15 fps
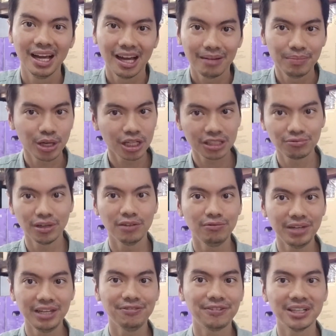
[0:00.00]
Because when
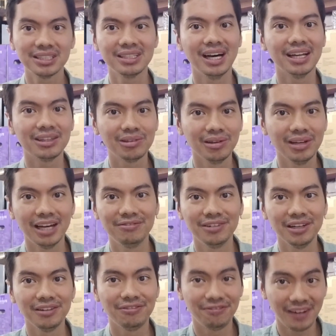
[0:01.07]
we first got to
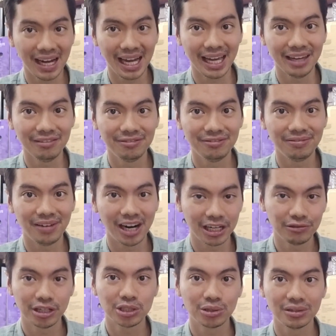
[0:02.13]
level 5,
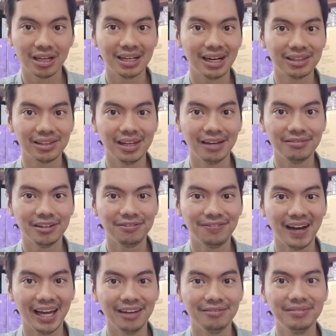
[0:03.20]
Hardware Sugar got to level
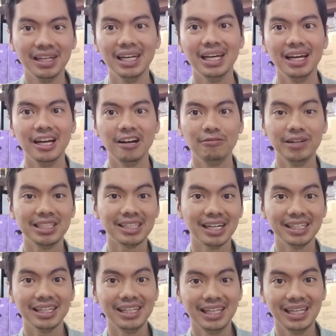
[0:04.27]
5, we
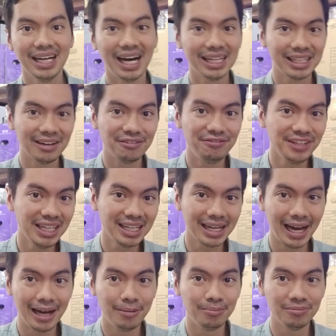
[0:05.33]
suddenly got a
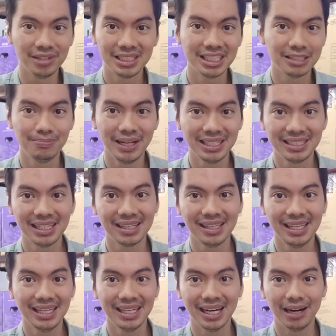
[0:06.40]
VKAM, which is
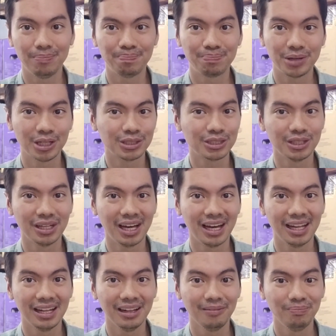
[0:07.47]
basically a
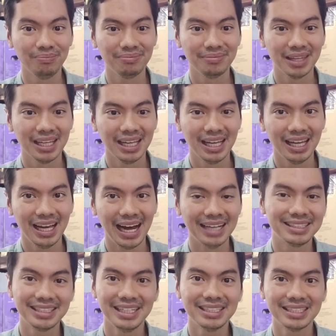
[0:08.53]
personal
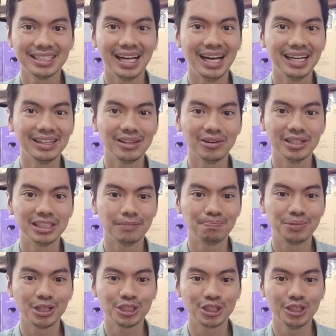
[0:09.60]
assistant, or it's a
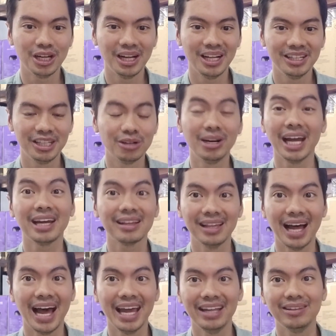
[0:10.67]
personal direct
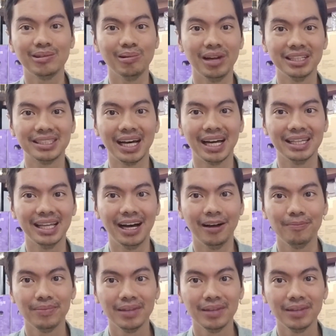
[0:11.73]
line to Lazada.